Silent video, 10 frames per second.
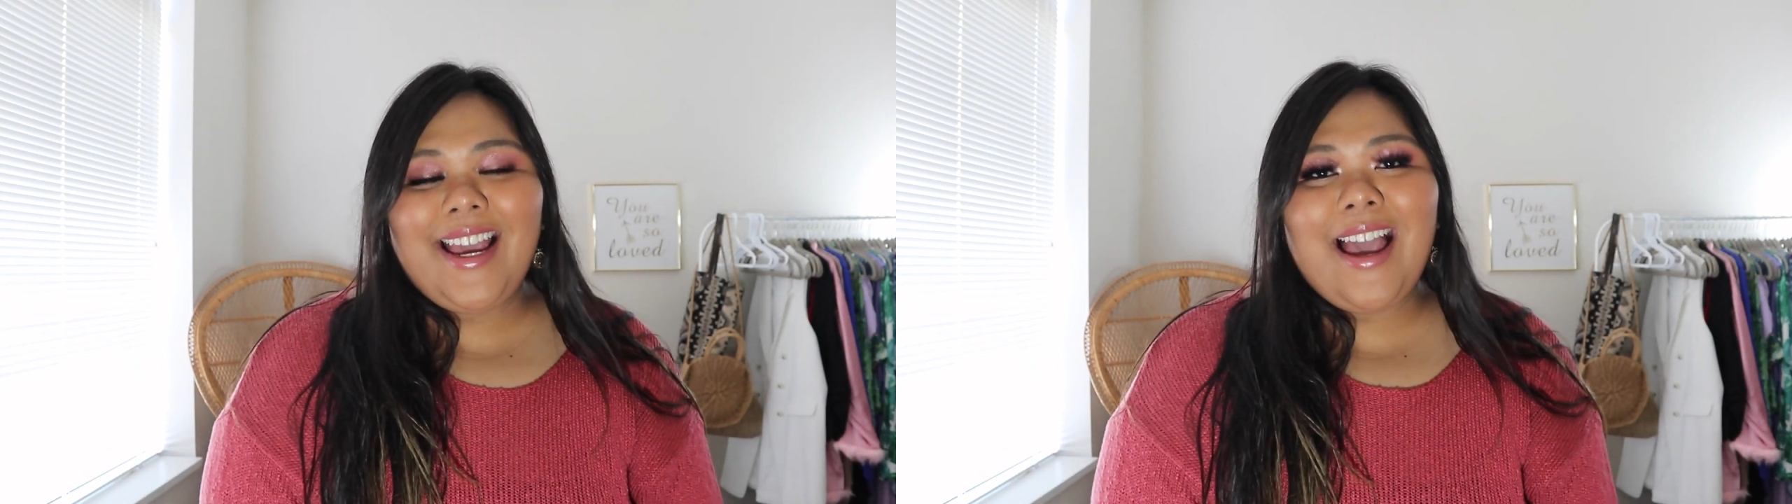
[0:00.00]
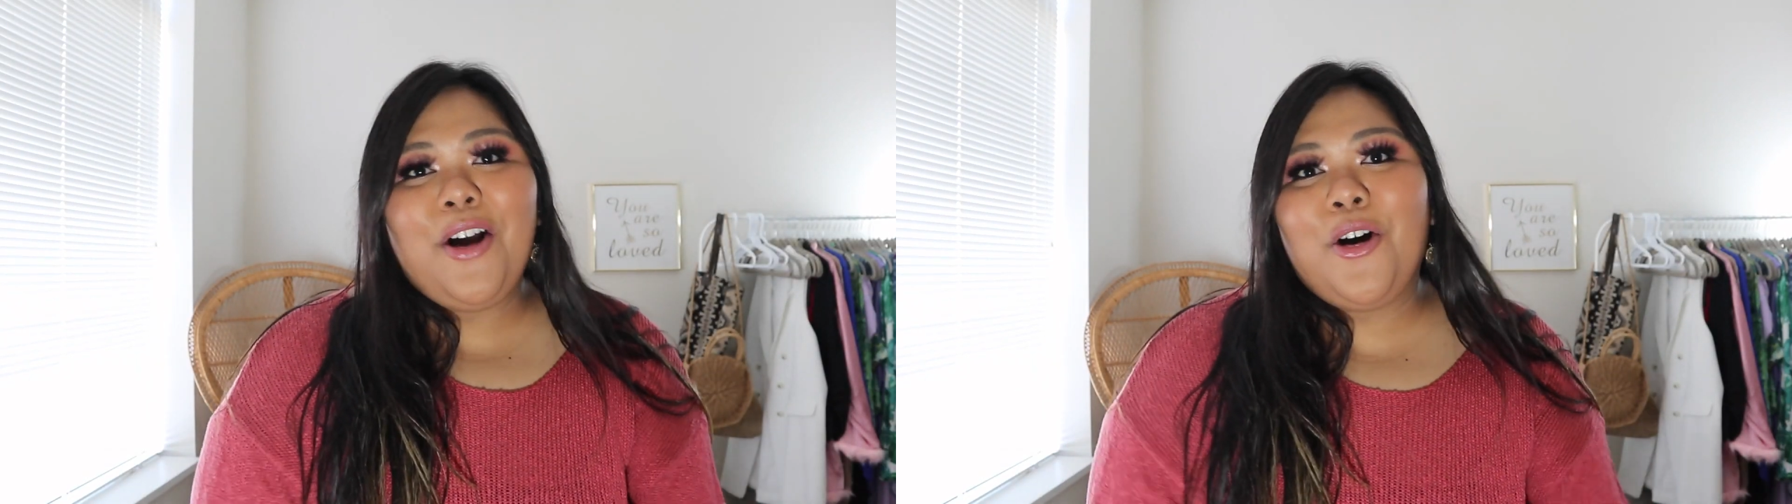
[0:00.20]

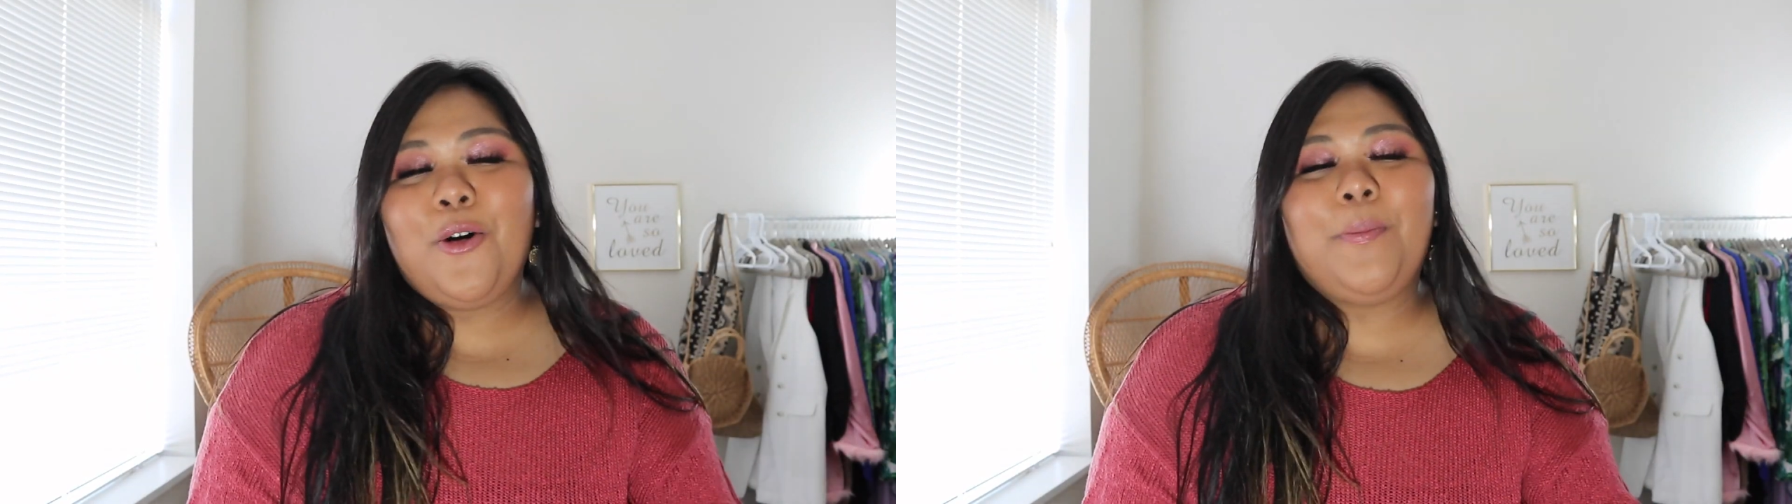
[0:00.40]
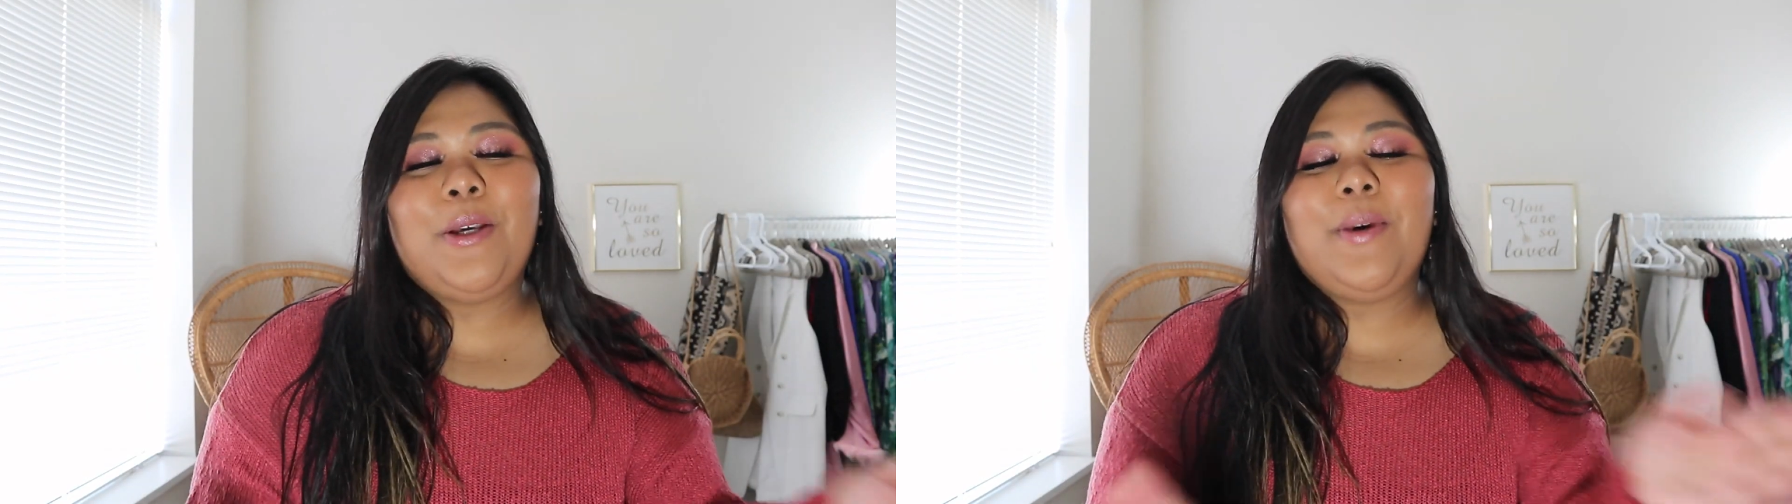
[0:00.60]
I
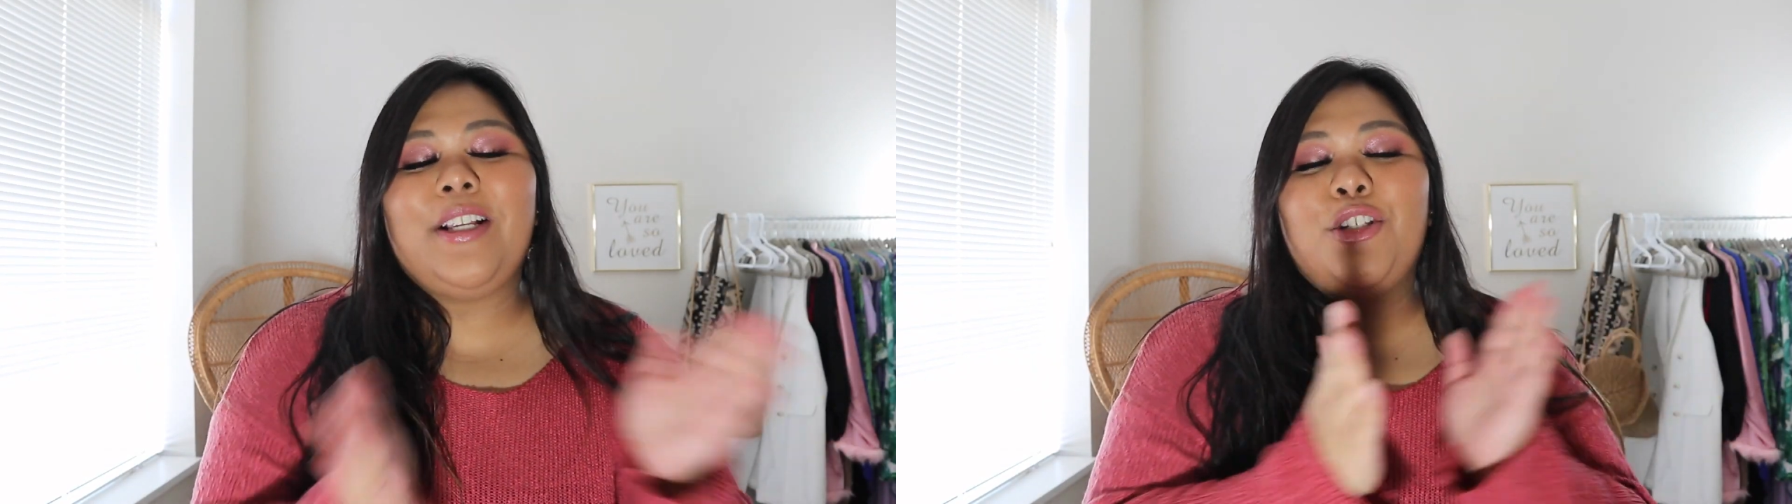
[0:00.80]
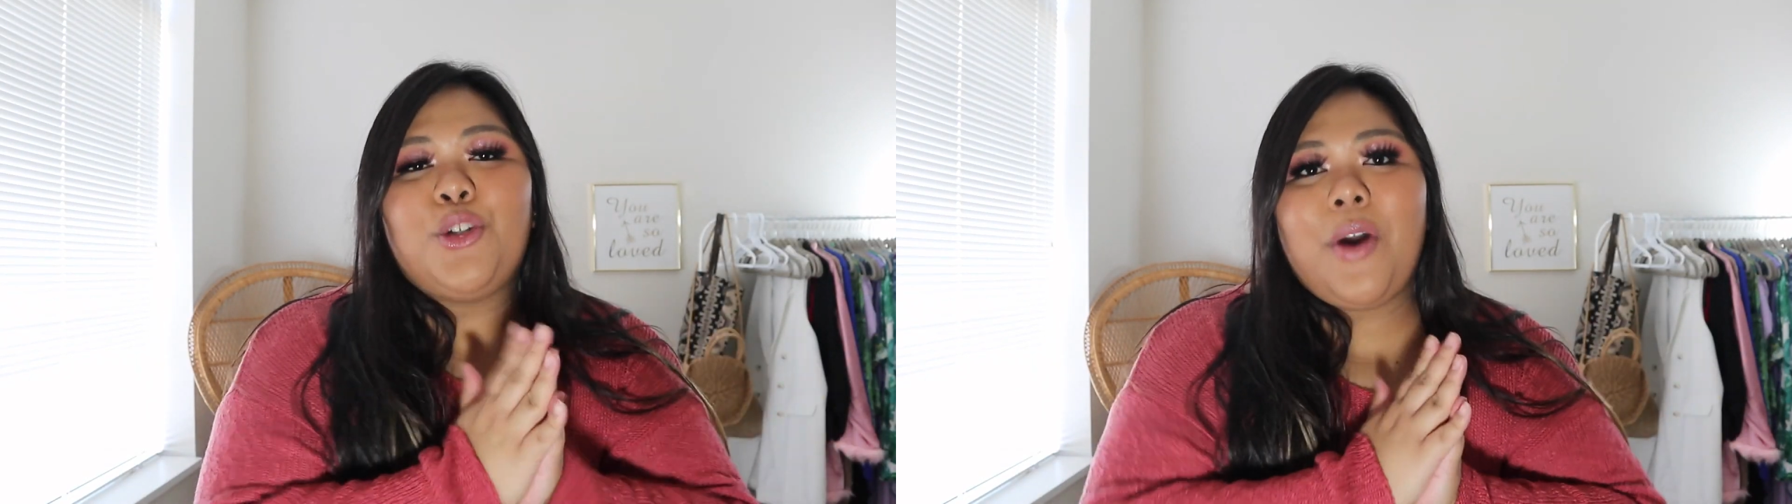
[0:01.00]
hope you
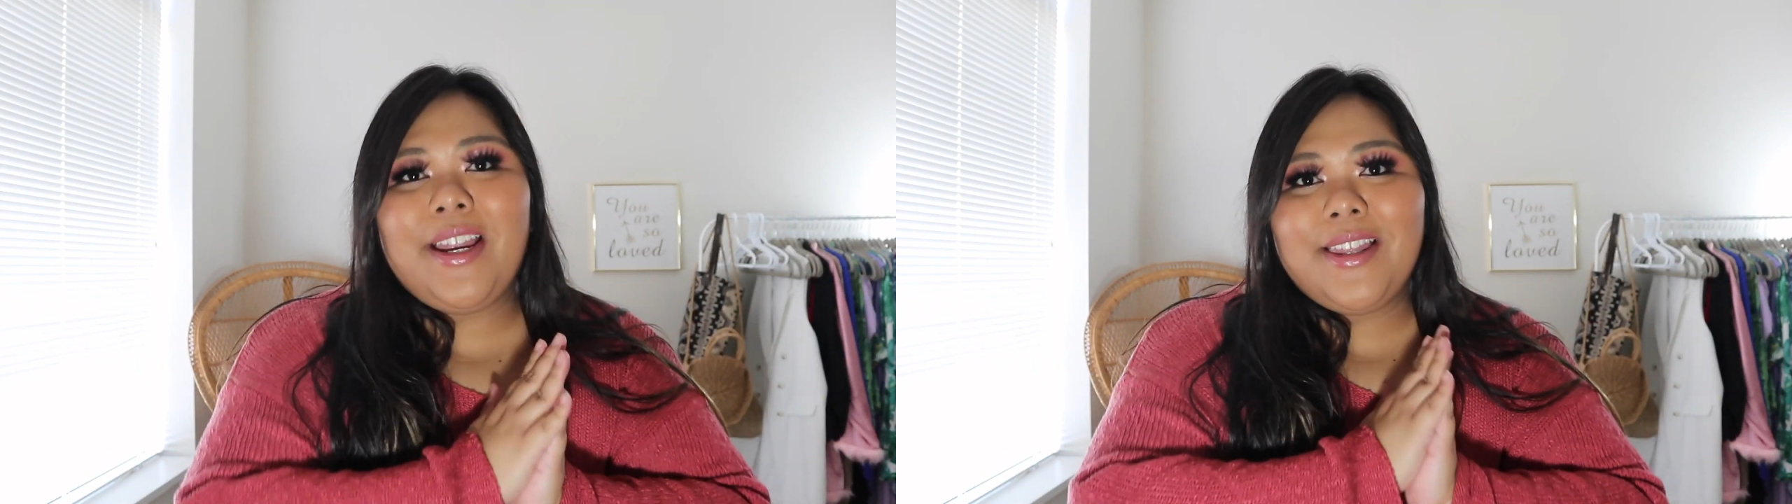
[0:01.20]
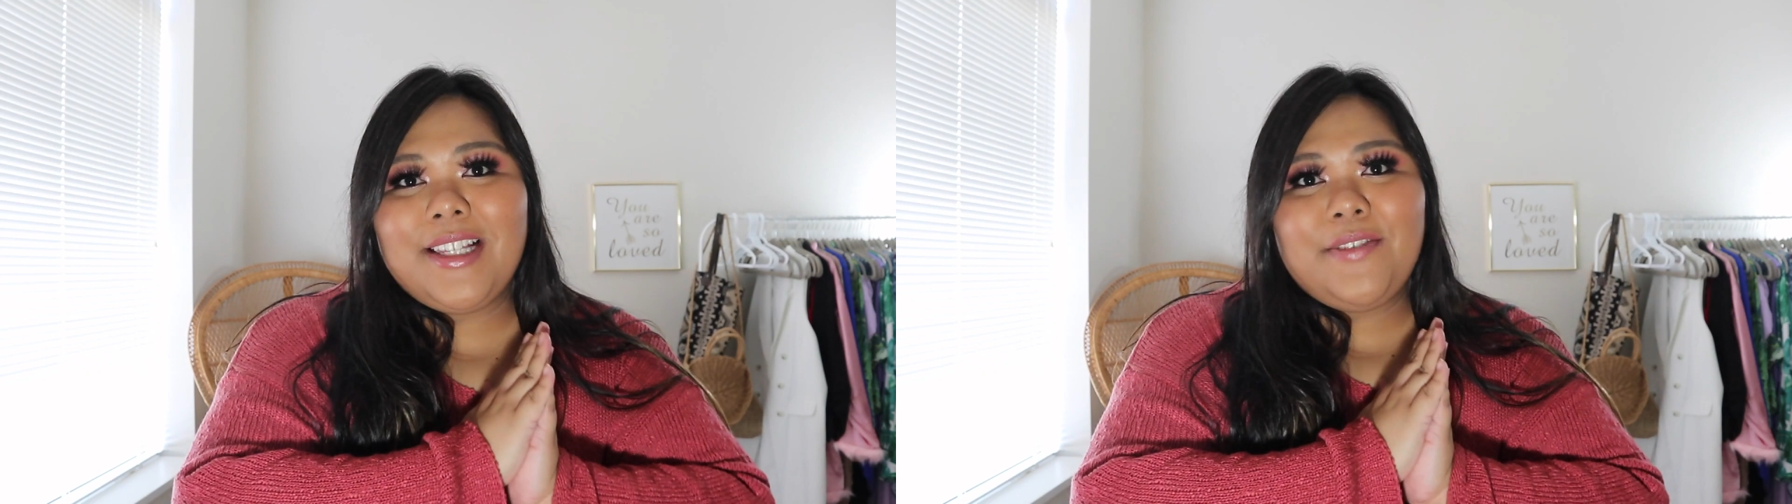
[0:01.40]

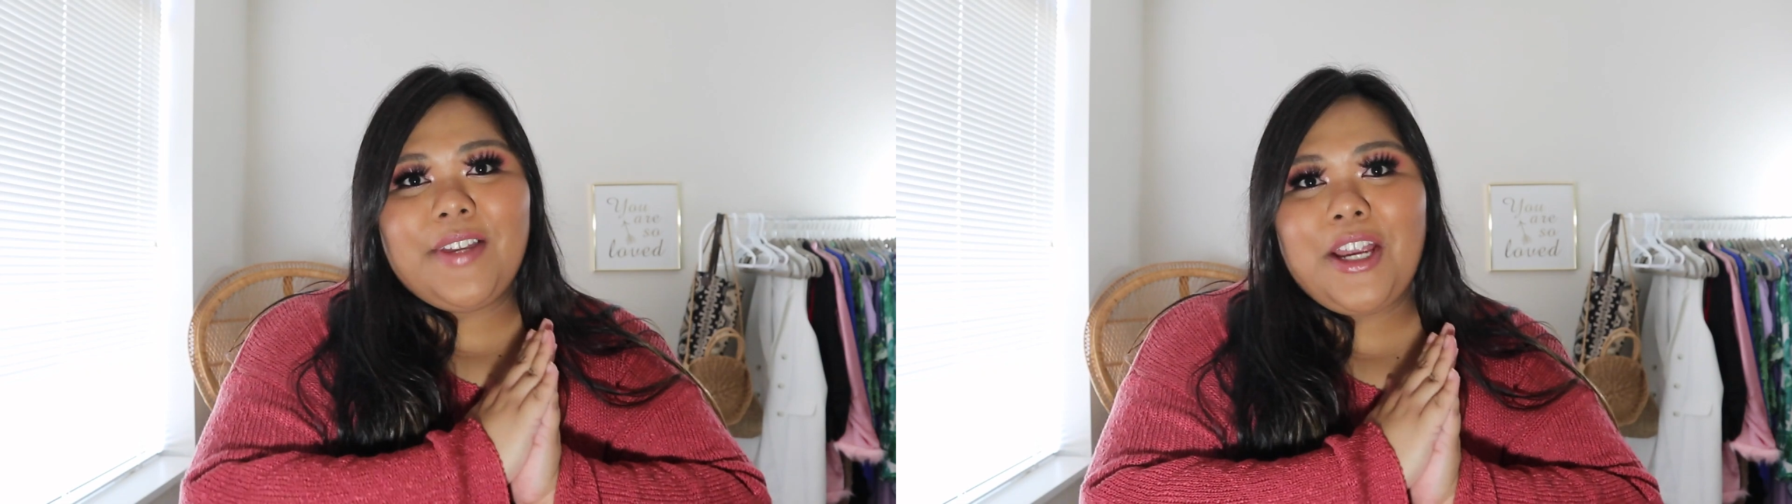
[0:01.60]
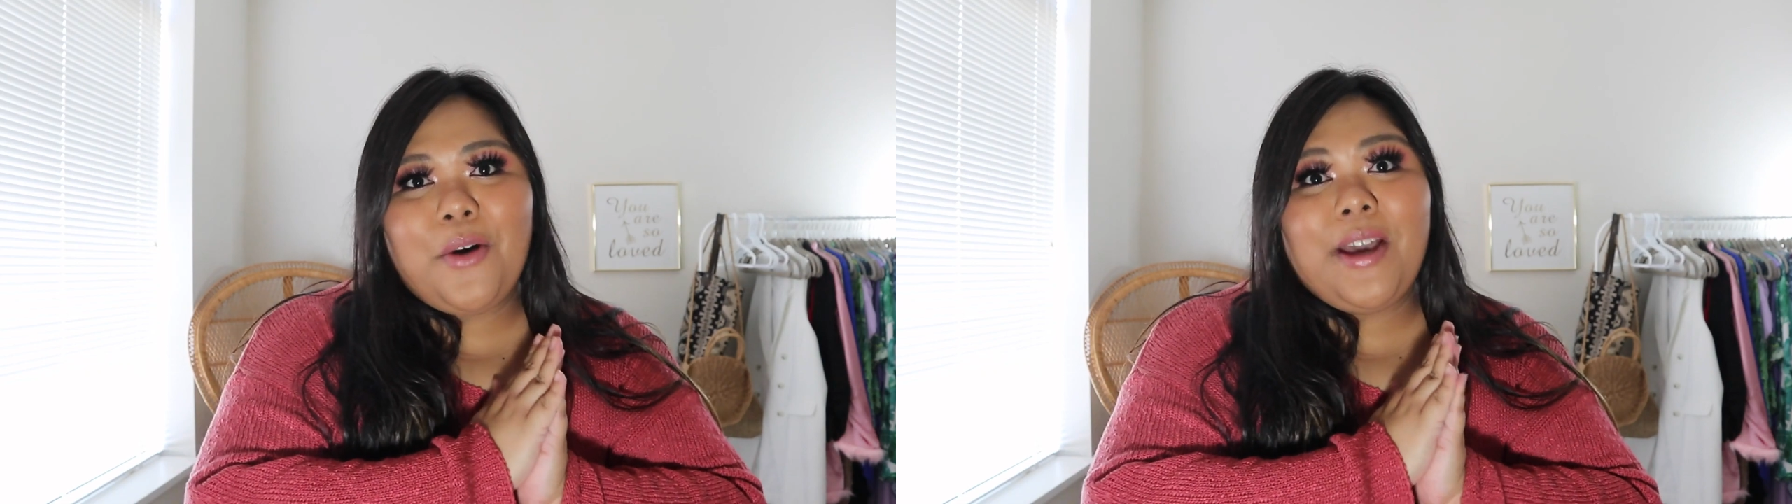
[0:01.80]
enjoyed this video.